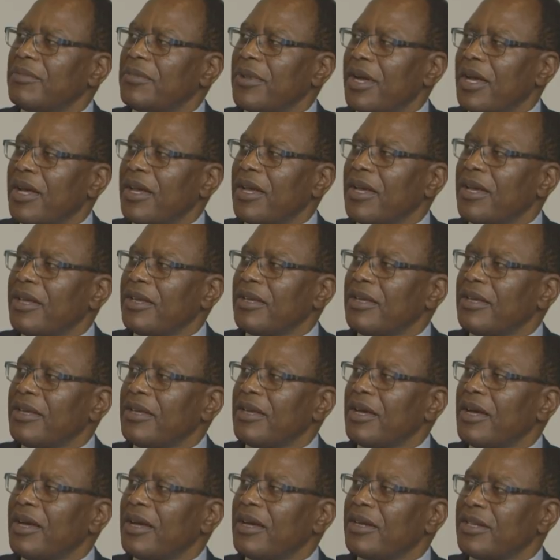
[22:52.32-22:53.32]
by
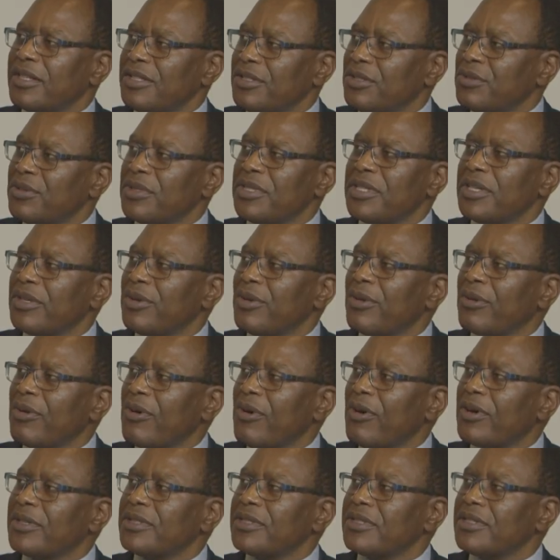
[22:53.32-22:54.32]
reducing your
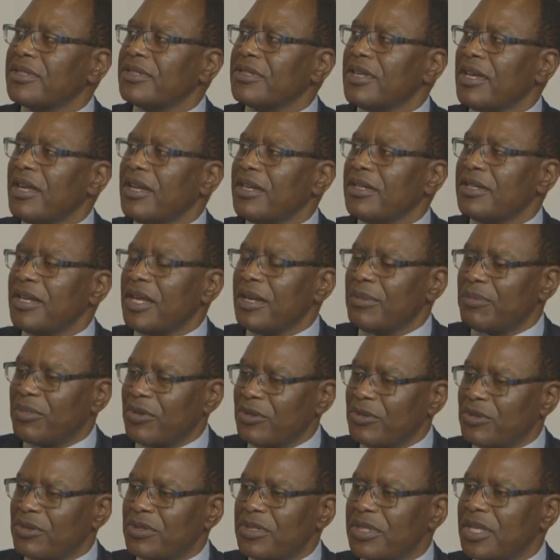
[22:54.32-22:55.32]
costs and
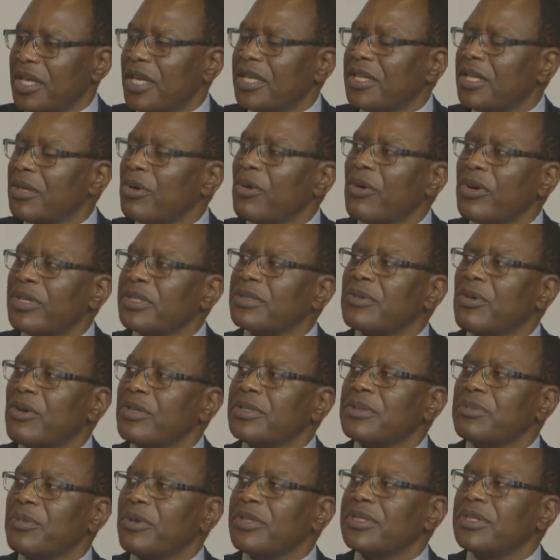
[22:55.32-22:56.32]
producing at the lowest
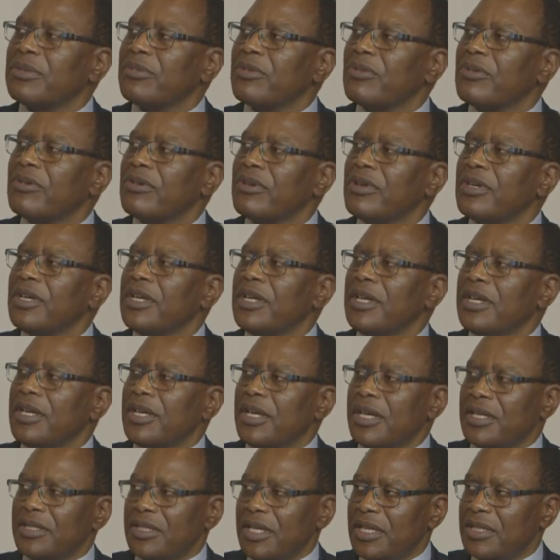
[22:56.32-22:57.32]
cost possible.
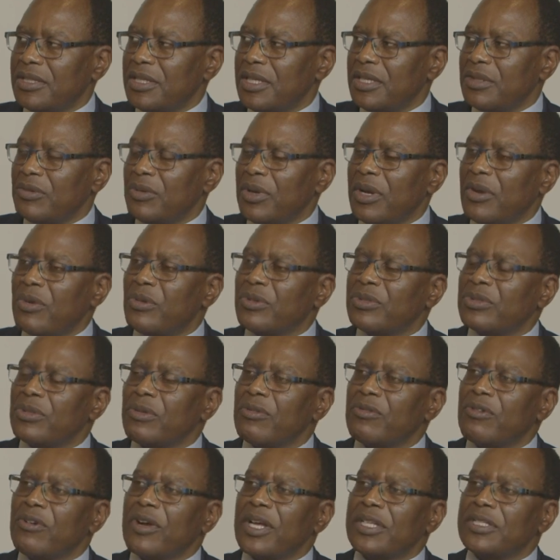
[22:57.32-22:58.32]
Mm-hmm. And we're
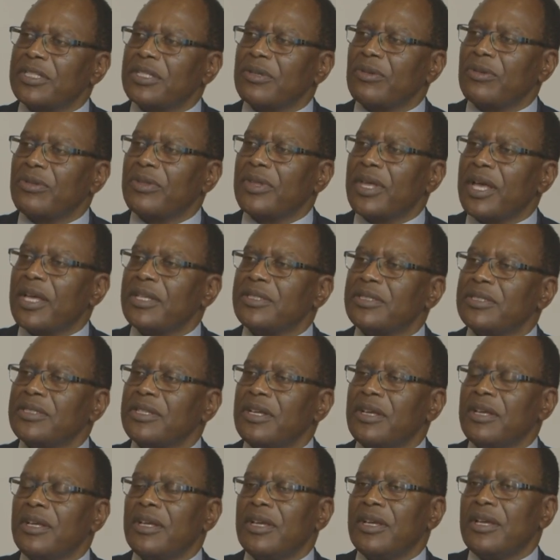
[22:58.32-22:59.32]
also focusing on
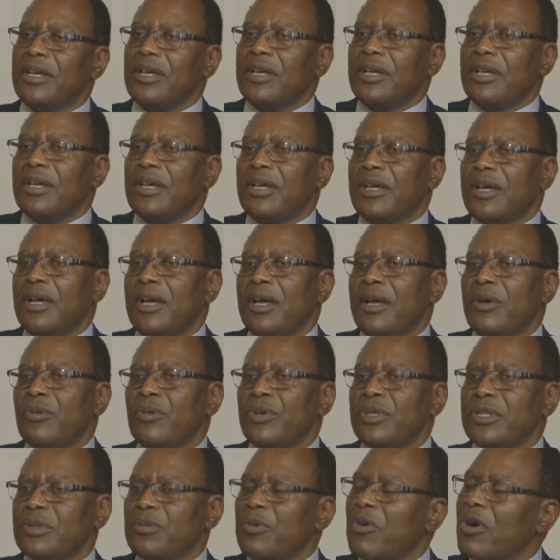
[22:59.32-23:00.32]
that.
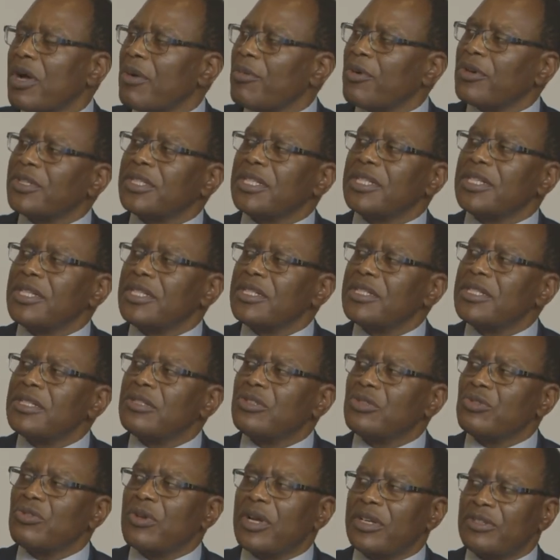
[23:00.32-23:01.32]
We spoke about
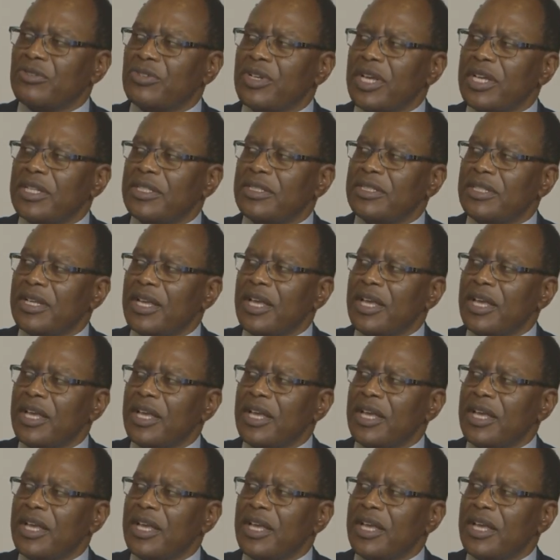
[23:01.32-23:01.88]
illicit sugar trade